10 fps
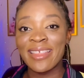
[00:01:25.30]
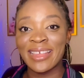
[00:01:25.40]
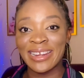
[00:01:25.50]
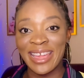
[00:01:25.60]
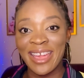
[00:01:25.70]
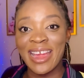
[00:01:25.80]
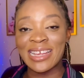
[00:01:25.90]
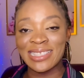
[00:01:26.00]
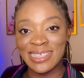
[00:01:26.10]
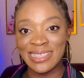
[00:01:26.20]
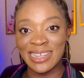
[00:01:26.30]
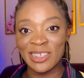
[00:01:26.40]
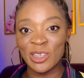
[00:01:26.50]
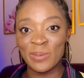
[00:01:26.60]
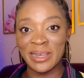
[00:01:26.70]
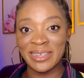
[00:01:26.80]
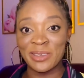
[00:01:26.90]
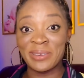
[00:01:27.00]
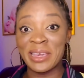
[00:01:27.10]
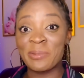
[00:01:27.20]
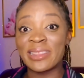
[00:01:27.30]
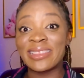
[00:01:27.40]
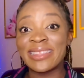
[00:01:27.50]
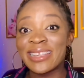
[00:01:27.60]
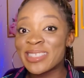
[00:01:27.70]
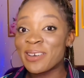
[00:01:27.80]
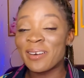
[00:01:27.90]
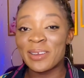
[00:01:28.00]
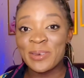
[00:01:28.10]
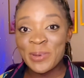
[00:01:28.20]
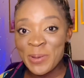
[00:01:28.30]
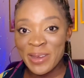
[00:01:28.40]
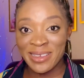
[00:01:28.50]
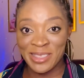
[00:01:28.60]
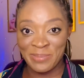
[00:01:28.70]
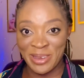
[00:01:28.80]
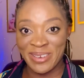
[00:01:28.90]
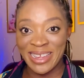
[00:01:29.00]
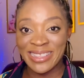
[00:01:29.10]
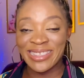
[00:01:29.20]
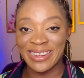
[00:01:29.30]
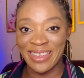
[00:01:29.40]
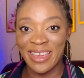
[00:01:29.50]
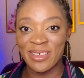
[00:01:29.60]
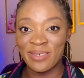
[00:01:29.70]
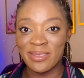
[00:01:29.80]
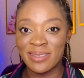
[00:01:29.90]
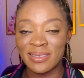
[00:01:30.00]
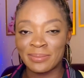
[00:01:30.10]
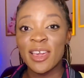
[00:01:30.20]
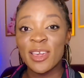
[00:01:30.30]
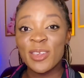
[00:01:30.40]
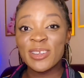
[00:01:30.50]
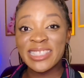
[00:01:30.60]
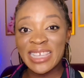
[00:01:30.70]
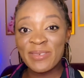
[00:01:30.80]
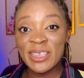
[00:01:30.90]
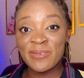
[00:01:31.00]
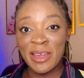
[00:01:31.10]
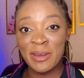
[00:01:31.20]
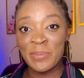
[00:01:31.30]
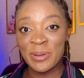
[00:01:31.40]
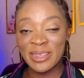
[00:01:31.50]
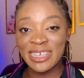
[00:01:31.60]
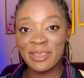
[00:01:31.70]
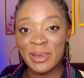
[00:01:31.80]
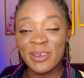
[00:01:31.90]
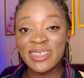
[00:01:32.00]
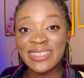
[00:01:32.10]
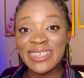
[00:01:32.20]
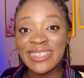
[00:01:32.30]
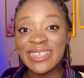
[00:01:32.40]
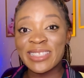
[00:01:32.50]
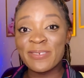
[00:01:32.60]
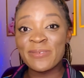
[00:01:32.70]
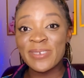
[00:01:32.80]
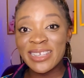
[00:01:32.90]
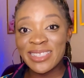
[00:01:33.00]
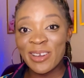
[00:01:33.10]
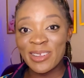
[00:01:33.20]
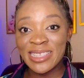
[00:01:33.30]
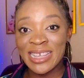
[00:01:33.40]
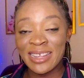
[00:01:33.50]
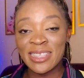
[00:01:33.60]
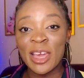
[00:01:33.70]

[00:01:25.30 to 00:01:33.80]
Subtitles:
that care assistant job in the UK with little or no experience in health. Your CV is very important because this is the first contact